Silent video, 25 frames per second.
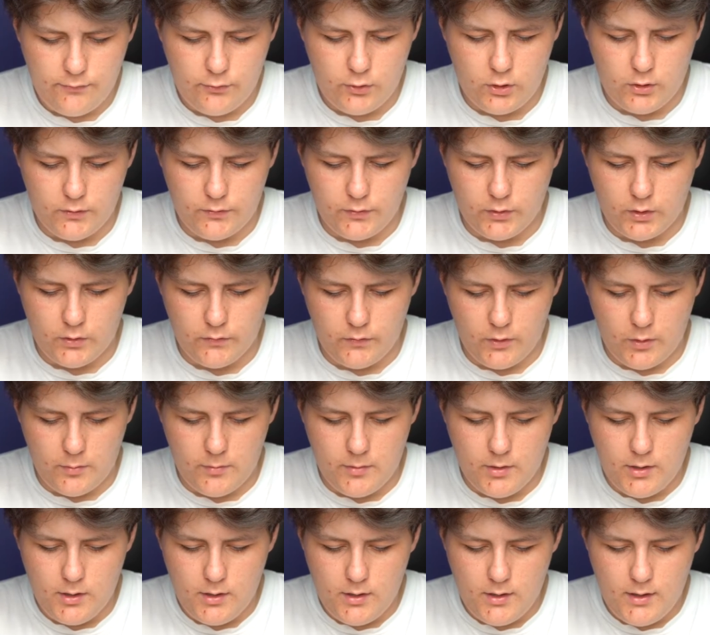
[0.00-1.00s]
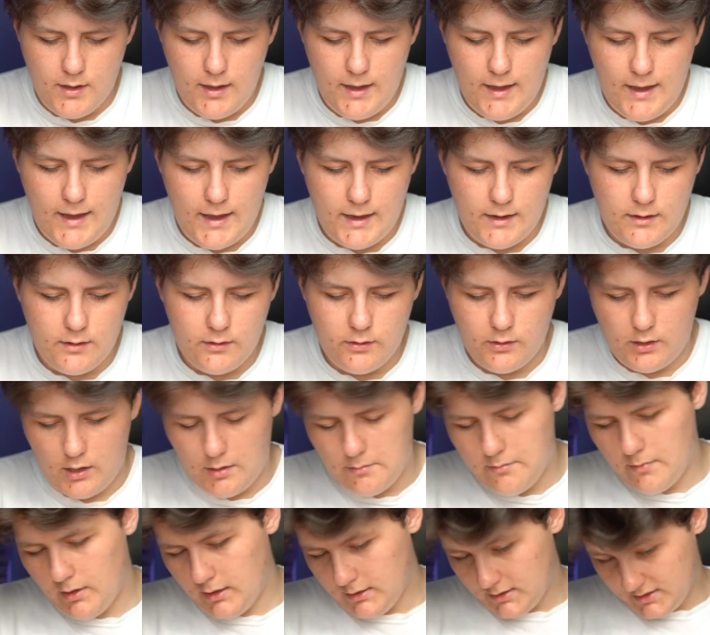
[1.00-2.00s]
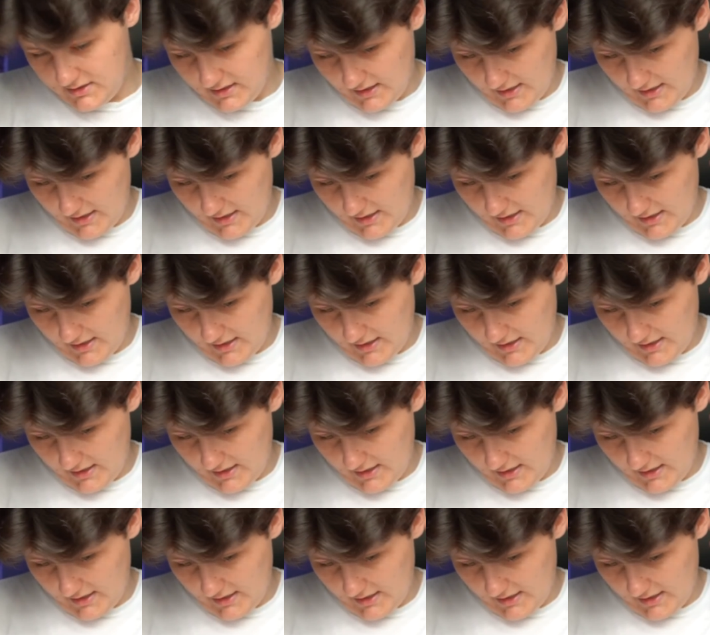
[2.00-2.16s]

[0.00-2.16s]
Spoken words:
through a few of them. And I must